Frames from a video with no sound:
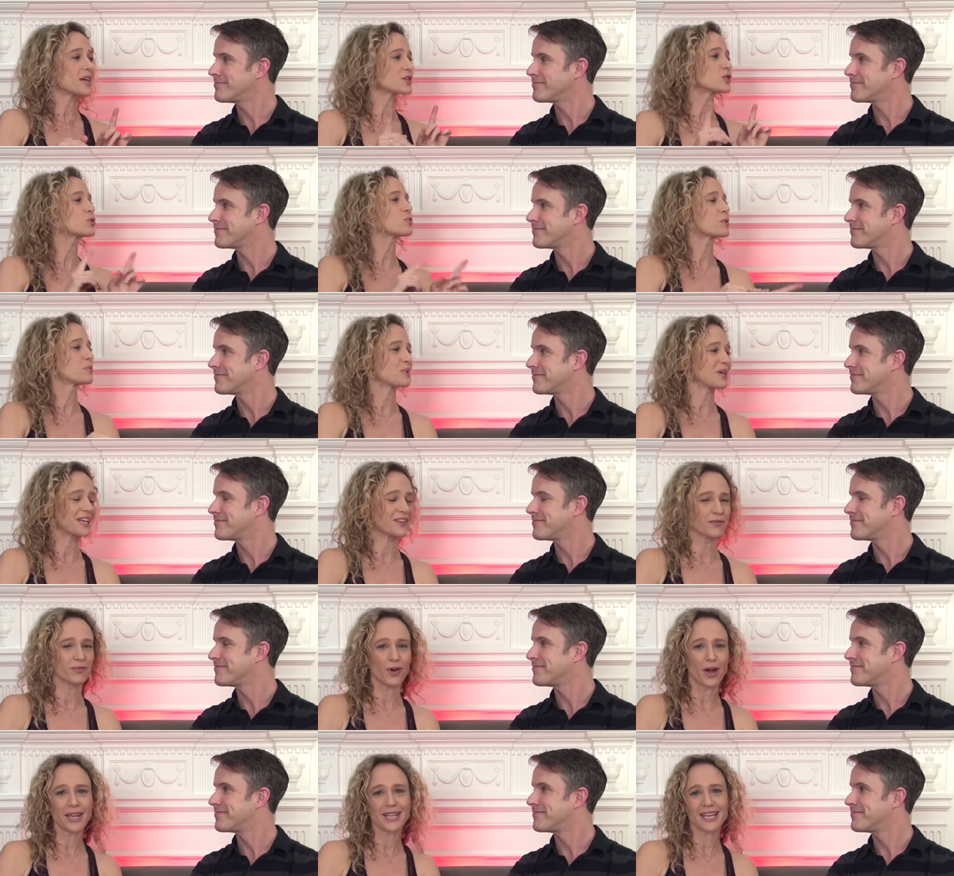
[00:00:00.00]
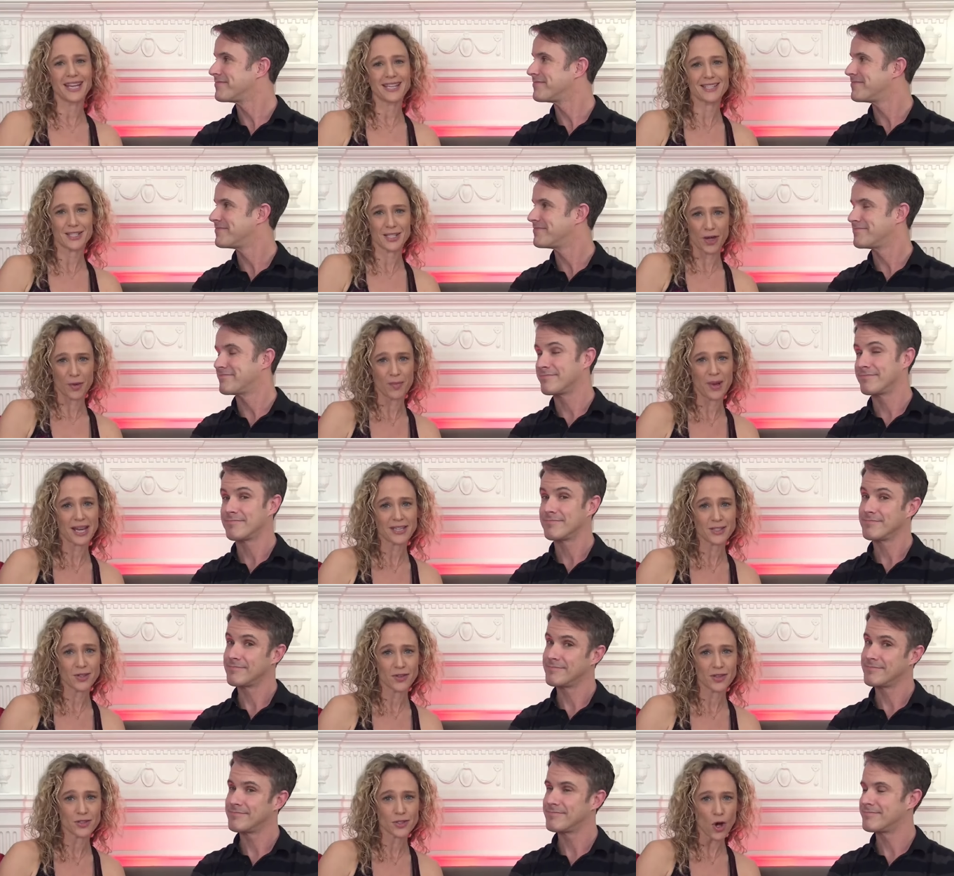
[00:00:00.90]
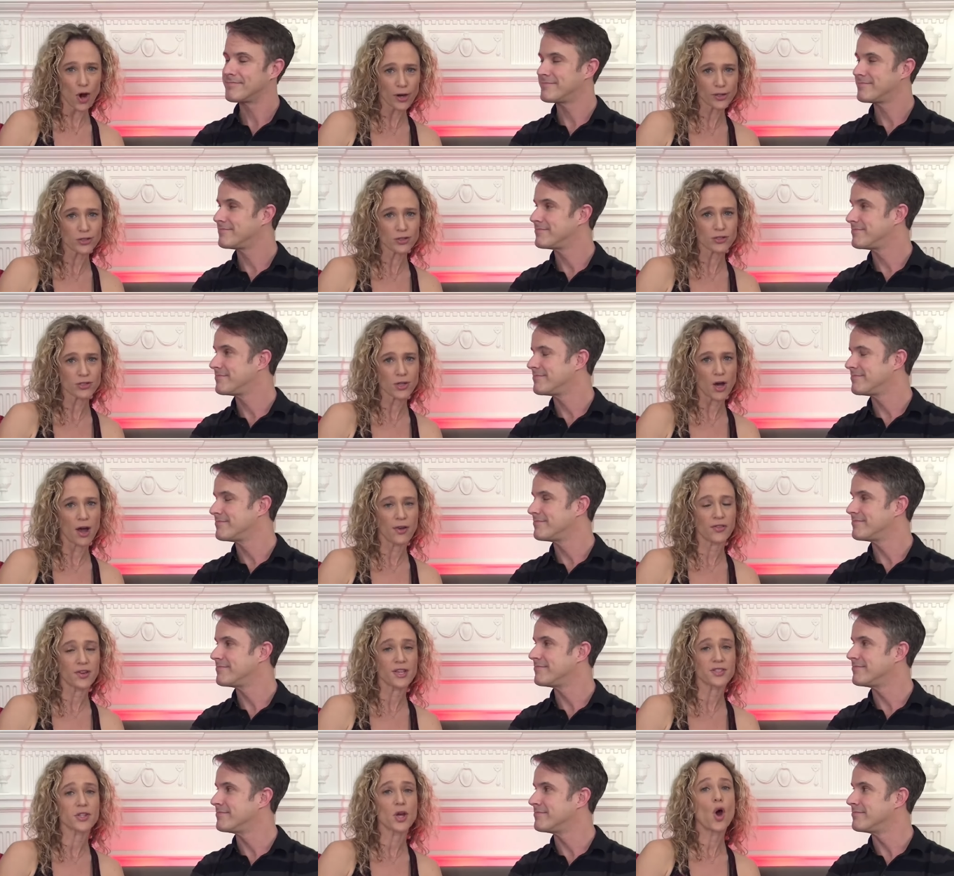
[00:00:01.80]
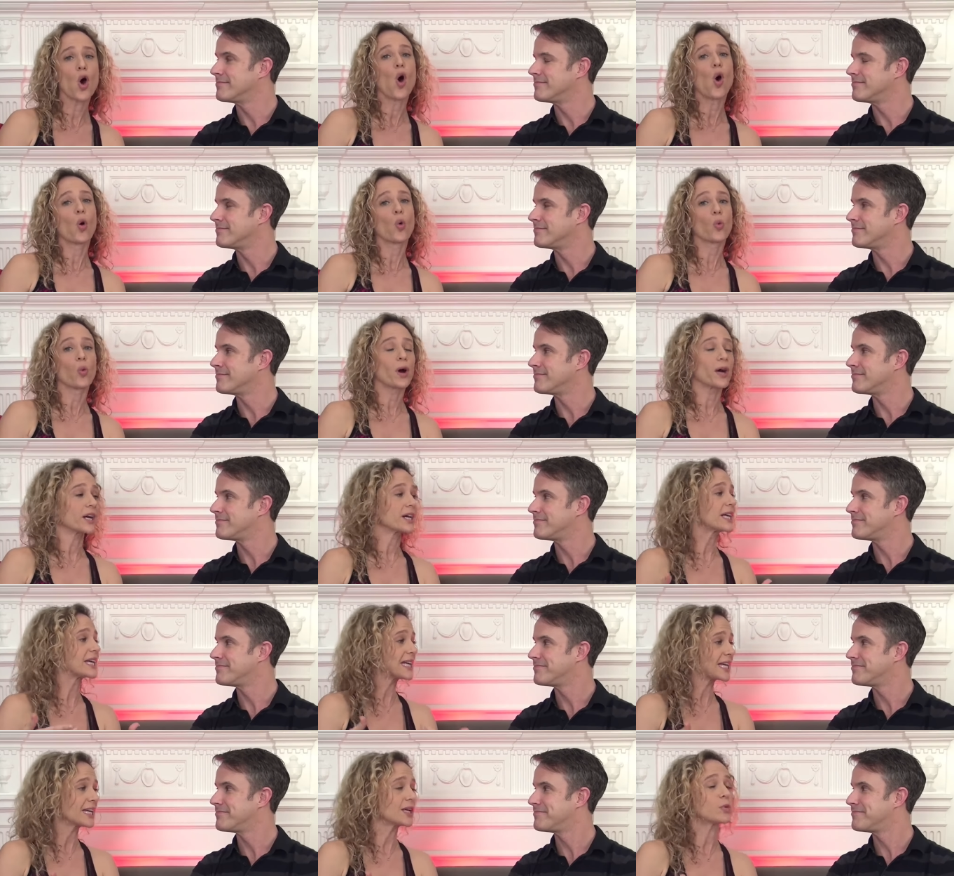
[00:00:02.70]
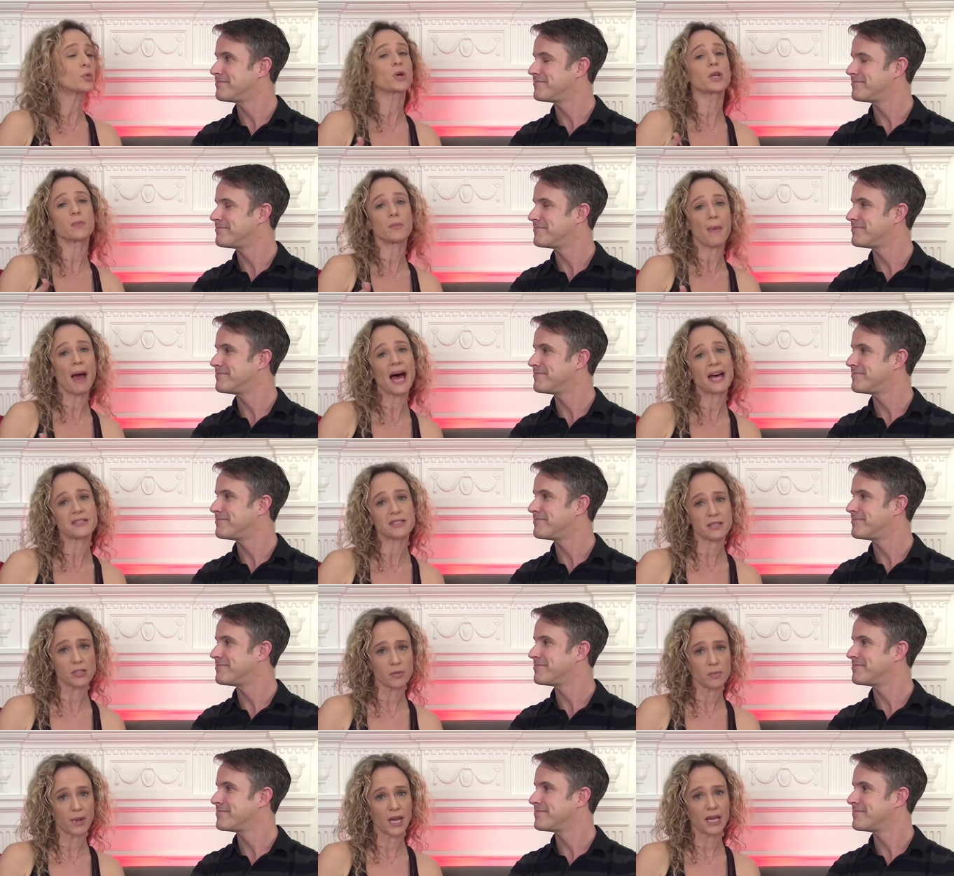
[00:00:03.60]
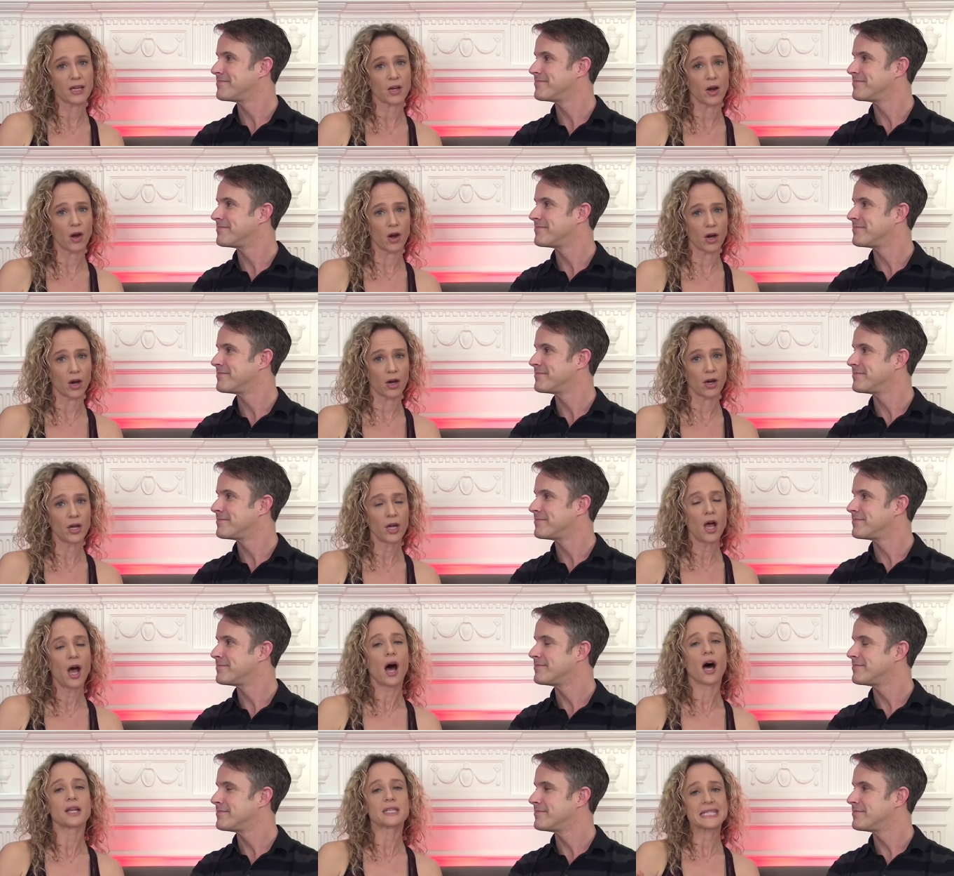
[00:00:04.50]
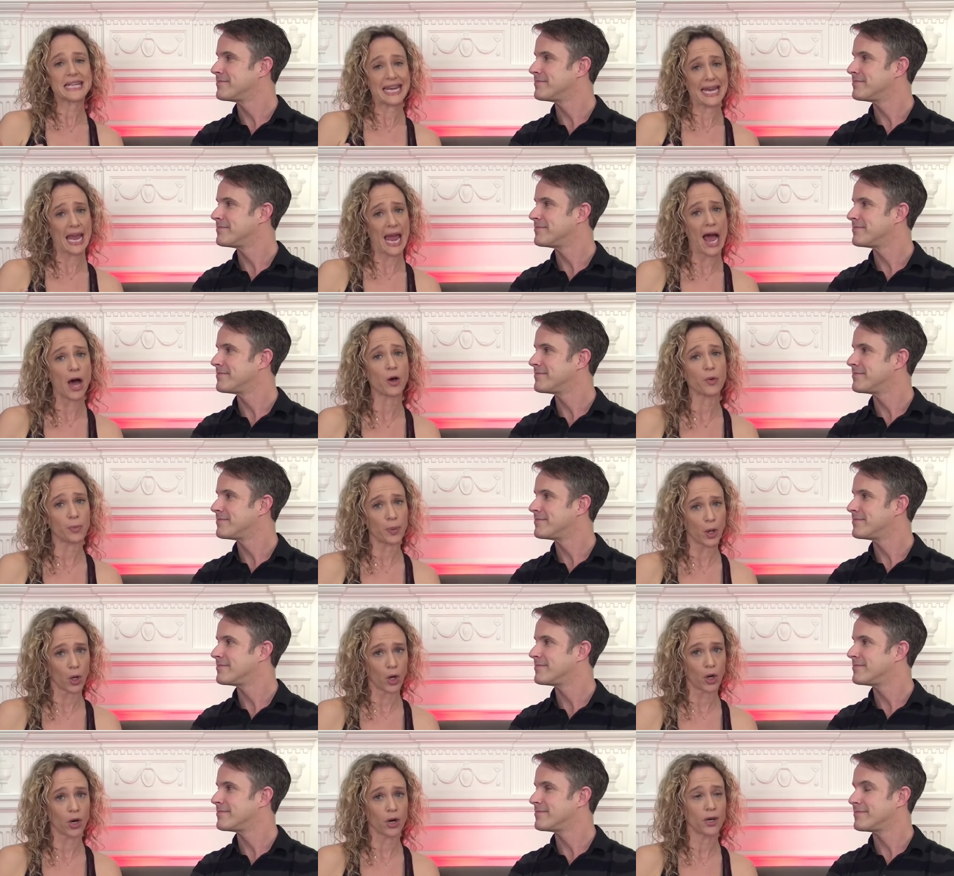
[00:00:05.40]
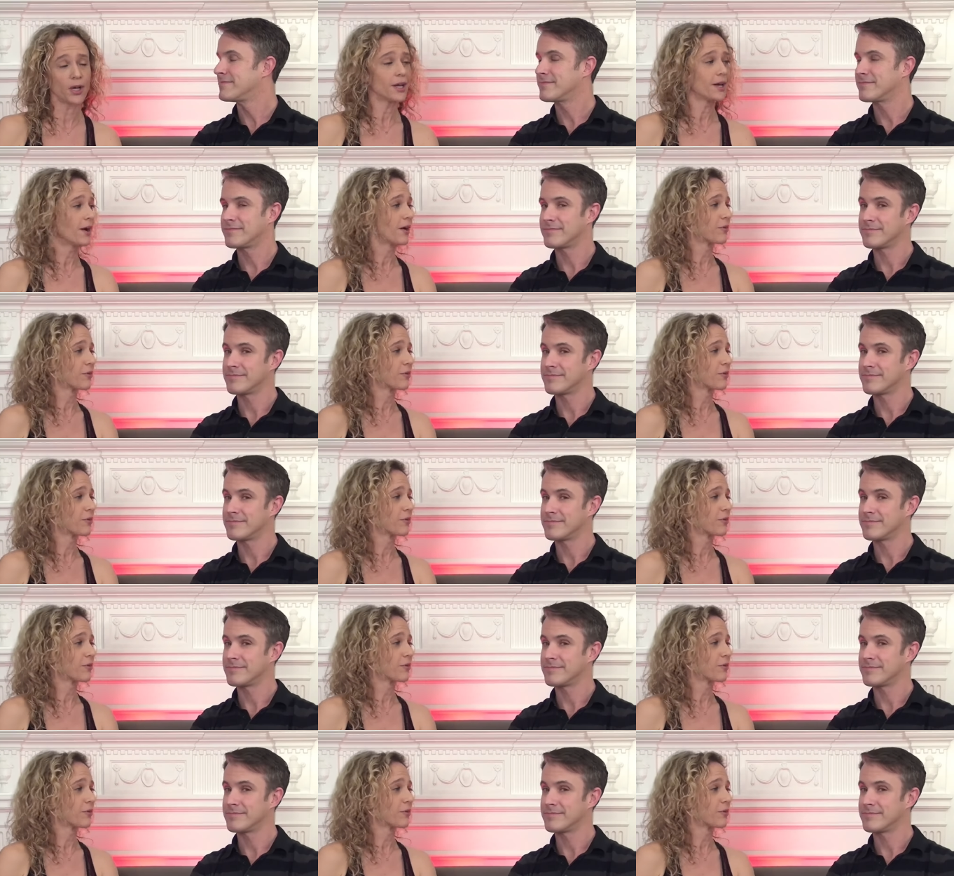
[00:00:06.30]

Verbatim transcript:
Speaker 1: she would be invited to come back to the doctor's office, where he would masturbate her to help her